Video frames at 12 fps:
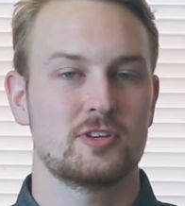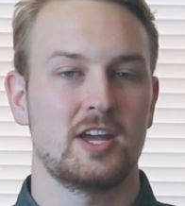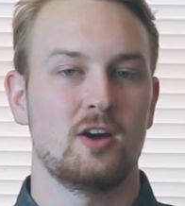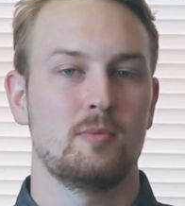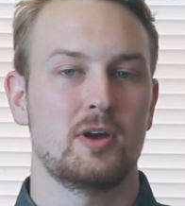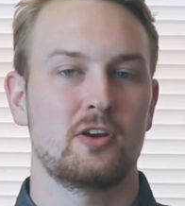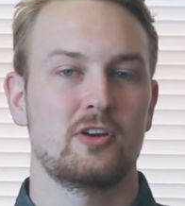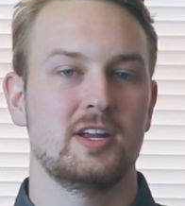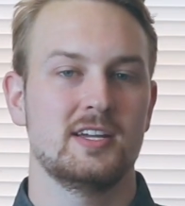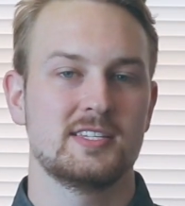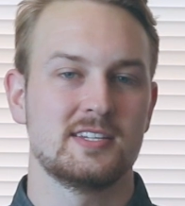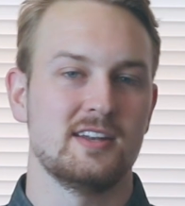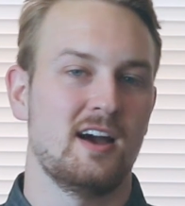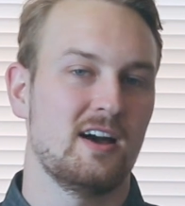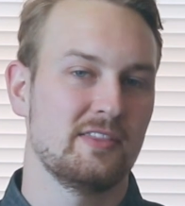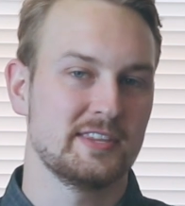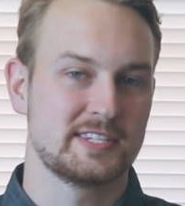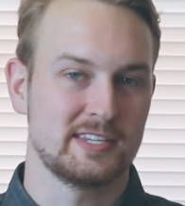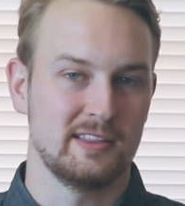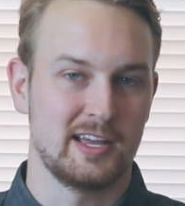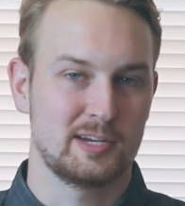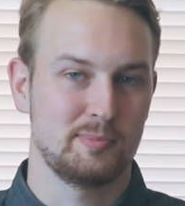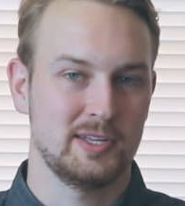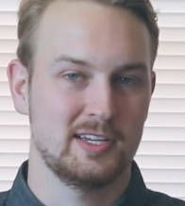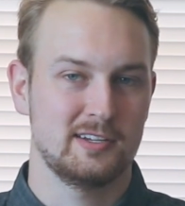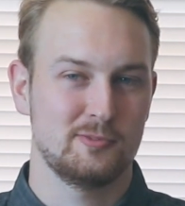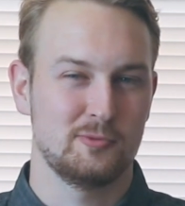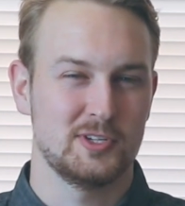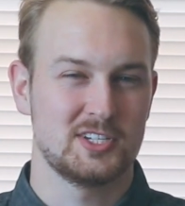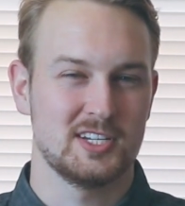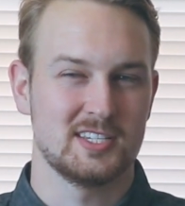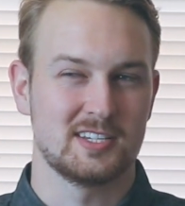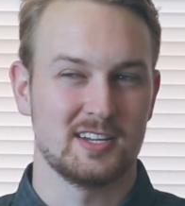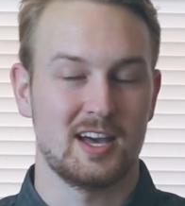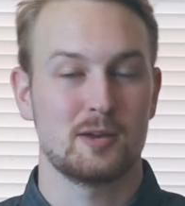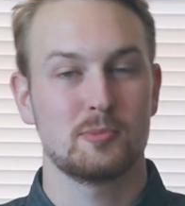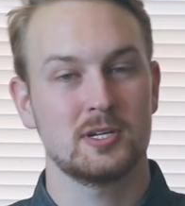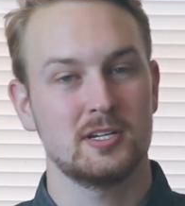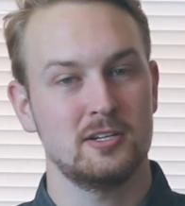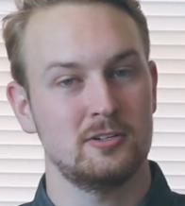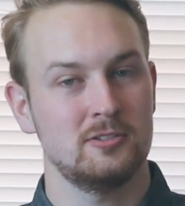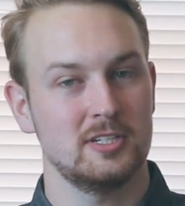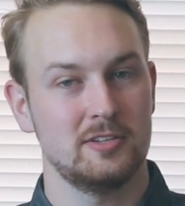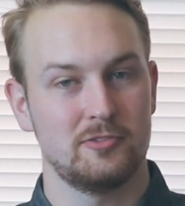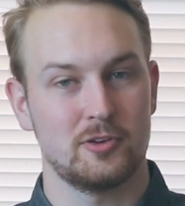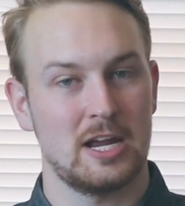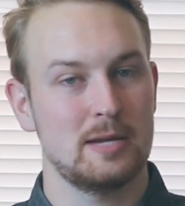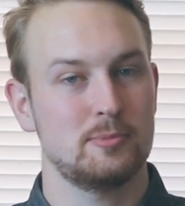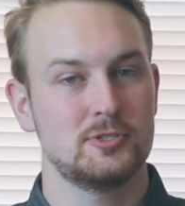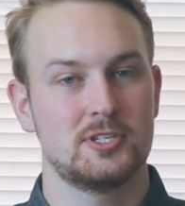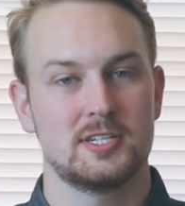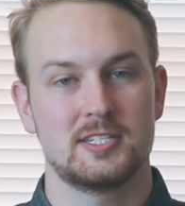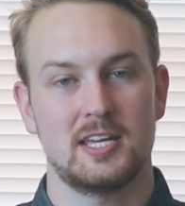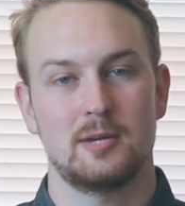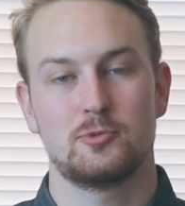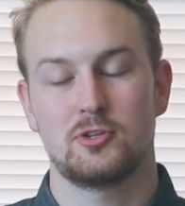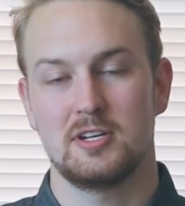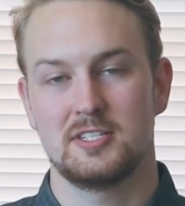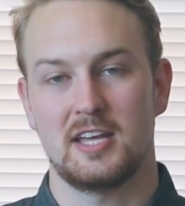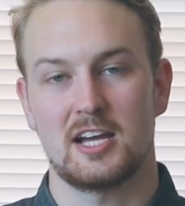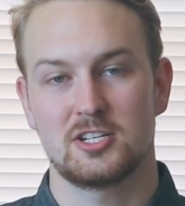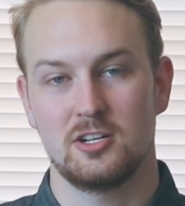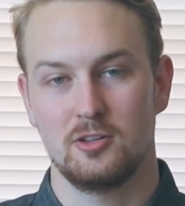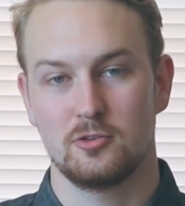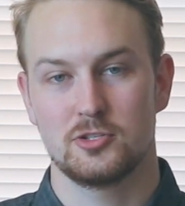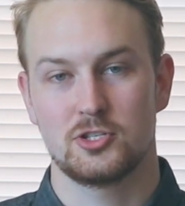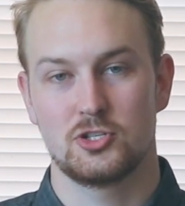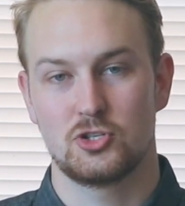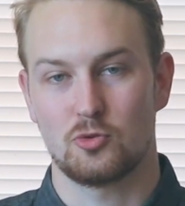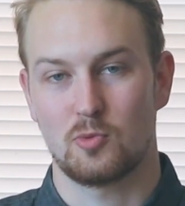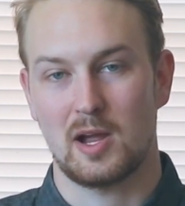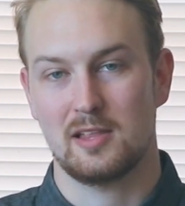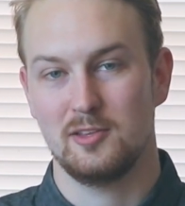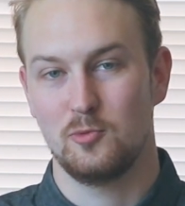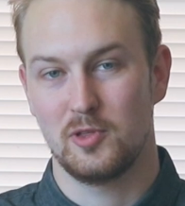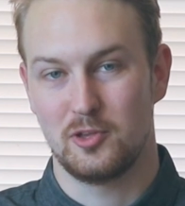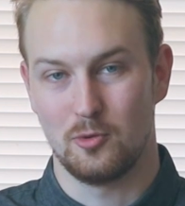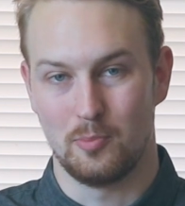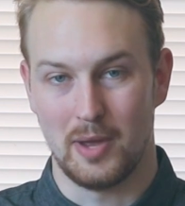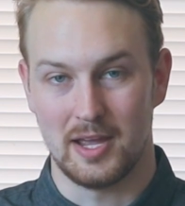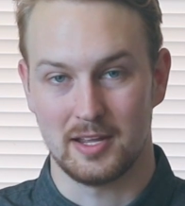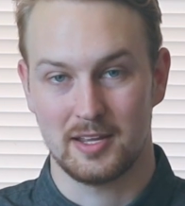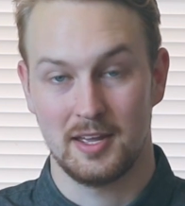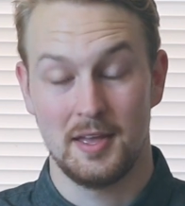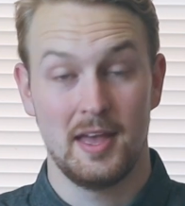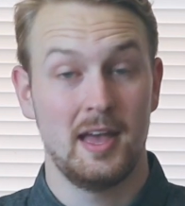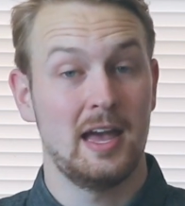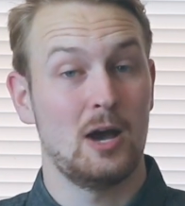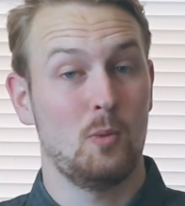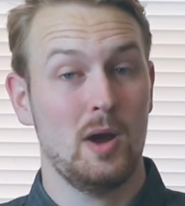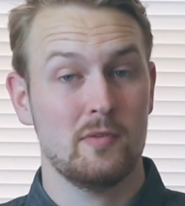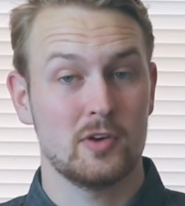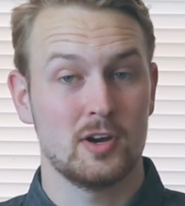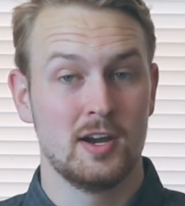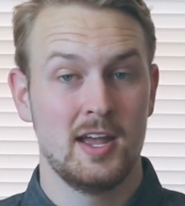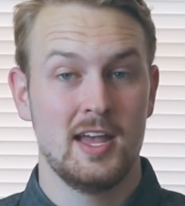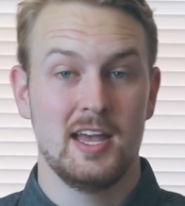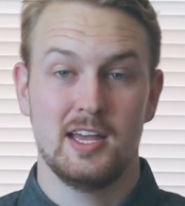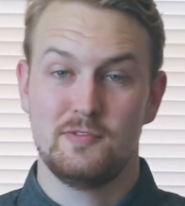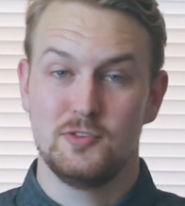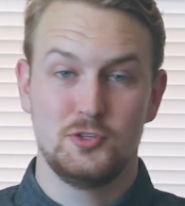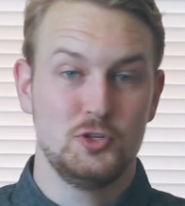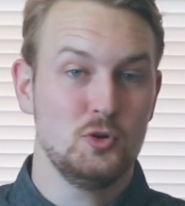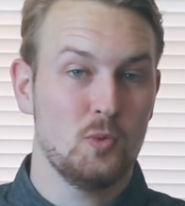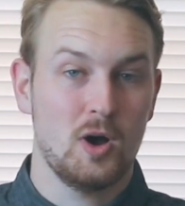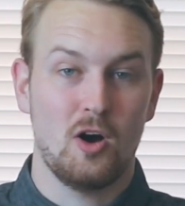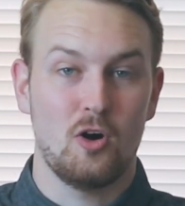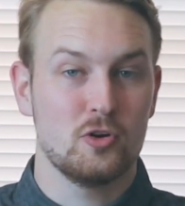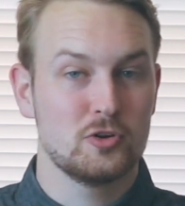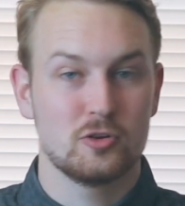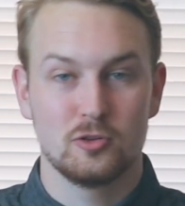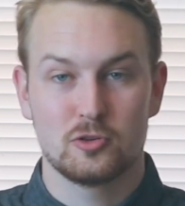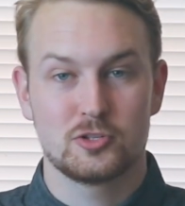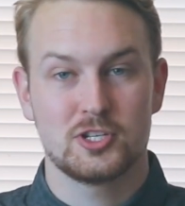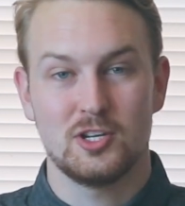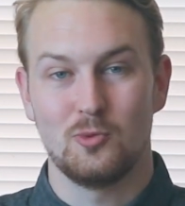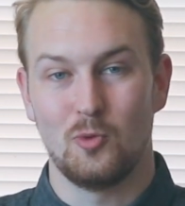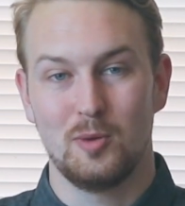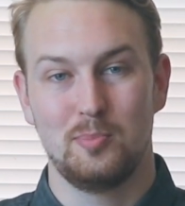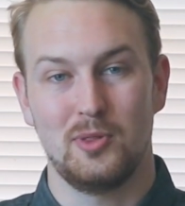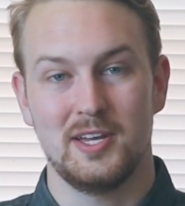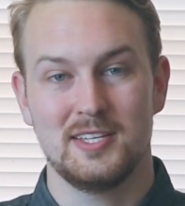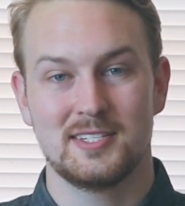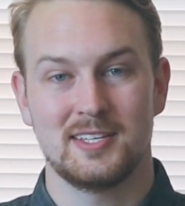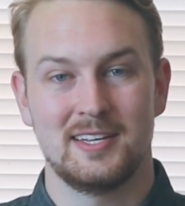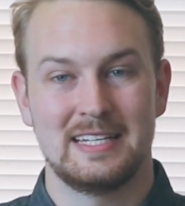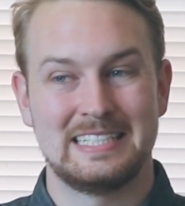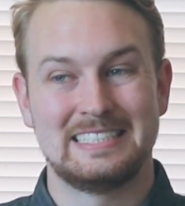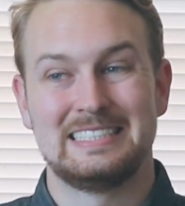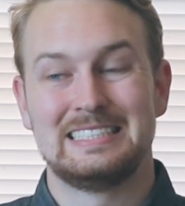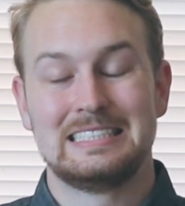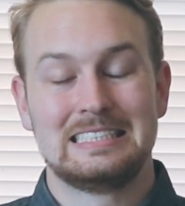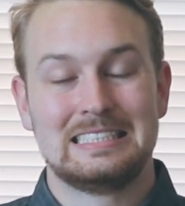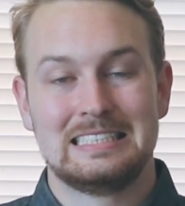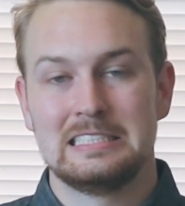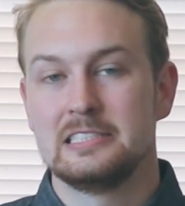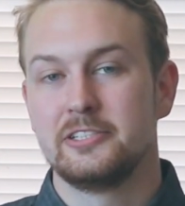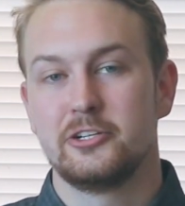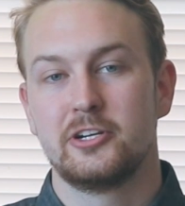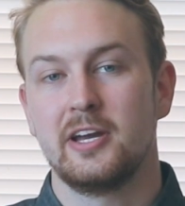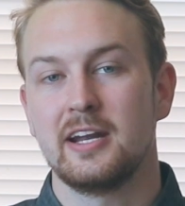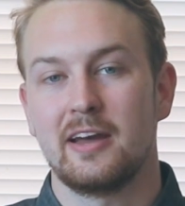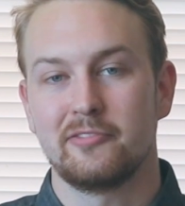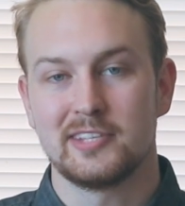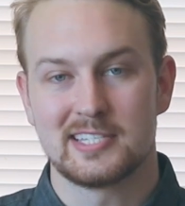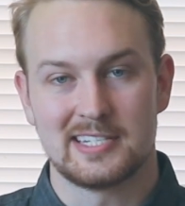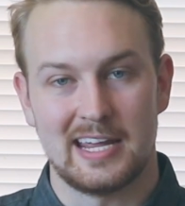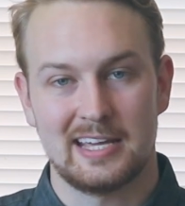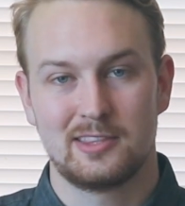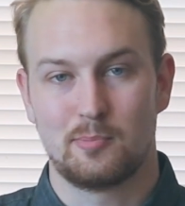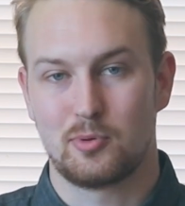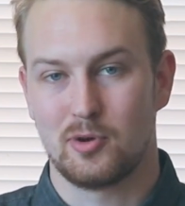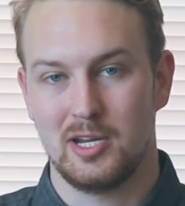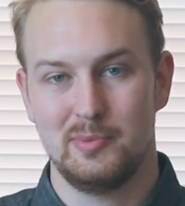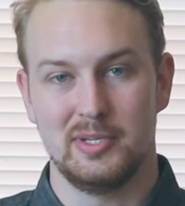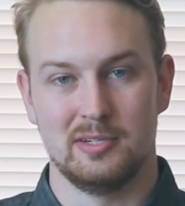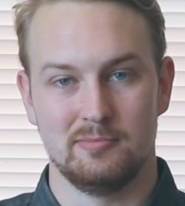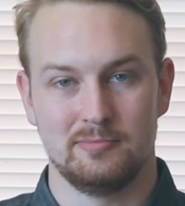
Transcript: account monitoring is not on the Select plan, which is not a big deal if you're able to set up transaction alerts directly with your bank. However, if you do want all your alerts in one place, then you're gonna have to snag the Premium.